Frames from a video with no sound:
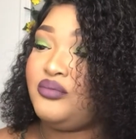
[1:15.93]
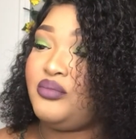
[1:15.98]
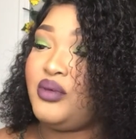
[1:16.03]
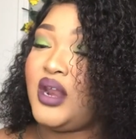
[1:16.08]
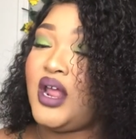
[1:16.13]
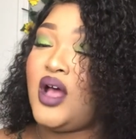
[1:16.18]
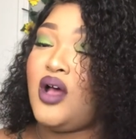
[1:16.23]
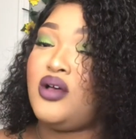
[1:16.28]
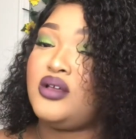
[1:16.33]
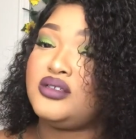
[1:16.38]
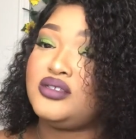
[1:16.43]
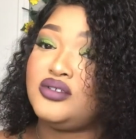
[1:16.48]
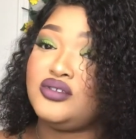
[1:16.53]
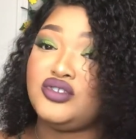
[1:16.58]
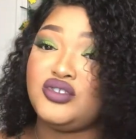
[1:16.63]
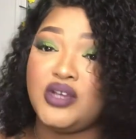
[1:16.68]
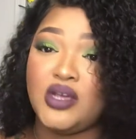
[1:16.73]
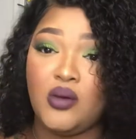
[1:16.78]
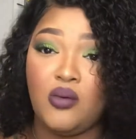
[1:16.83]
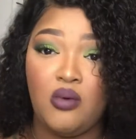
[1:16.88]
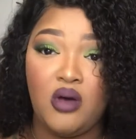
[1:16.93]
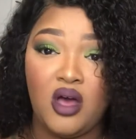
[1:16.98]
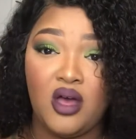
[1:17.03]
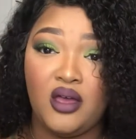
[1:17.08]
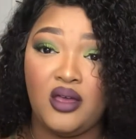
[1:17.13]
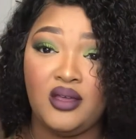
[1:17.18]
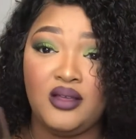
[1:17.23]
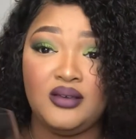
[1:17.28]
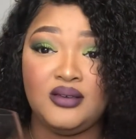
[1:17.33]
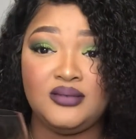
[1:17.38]
but I also drink wine.
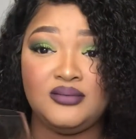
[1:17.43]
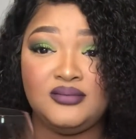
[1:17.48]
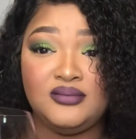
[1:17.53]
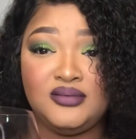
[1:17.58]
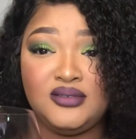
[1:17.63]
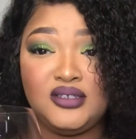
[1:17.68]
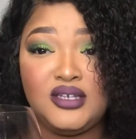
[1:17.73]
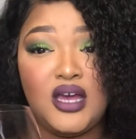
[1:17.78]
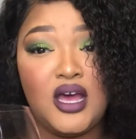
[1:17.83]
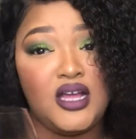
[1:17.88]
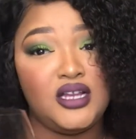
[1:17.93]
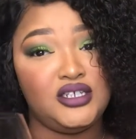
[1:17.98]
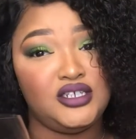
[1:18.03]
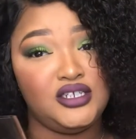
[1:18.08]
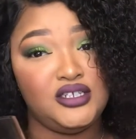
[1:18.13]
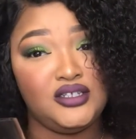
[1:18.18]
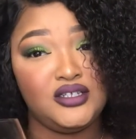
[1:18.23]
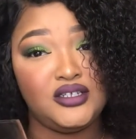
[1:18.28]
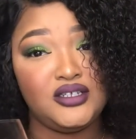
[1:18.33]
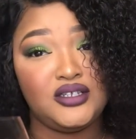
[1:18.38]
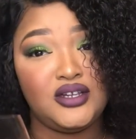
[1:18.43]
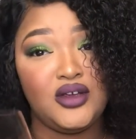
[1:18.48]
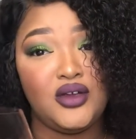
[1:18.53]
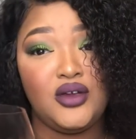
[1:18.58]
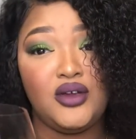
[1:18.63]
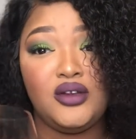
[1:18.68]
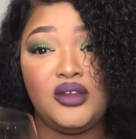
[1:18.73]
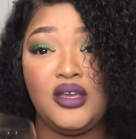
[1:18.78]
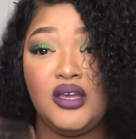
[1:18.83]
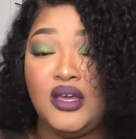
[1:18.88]
God, Jesus
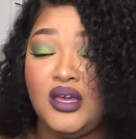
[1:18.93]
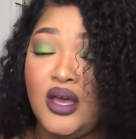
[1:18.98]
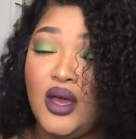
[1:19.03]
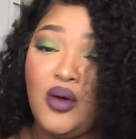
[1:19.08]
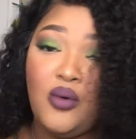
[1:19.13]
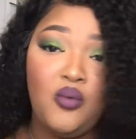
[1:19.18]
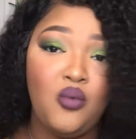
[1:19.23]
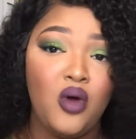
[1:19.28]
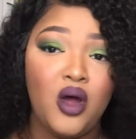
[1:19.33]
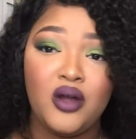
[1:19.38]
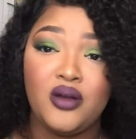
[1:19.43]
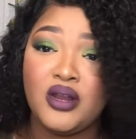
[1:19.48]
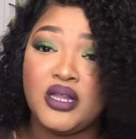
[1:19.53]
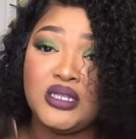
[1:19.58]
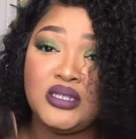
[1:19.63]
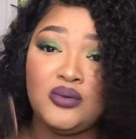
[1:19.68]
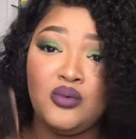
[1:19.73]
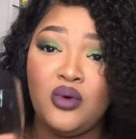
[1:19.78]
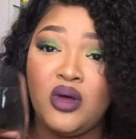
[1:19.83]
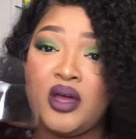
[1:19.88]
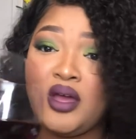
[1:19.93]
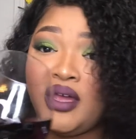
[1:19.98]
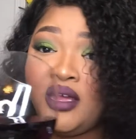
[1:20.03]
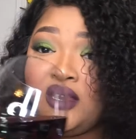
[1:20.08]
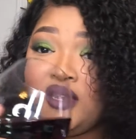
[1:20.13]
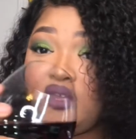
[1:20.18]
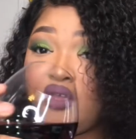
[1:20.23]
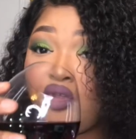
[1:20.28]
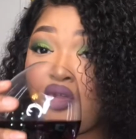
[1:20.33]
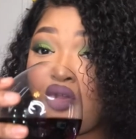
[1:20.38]
turned water into wine,
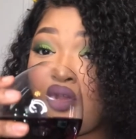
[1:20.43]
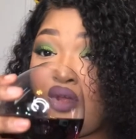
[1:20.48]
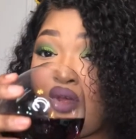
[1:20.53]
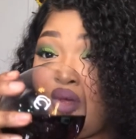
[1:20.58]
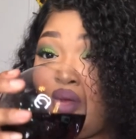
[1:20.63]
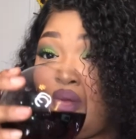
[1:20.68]
and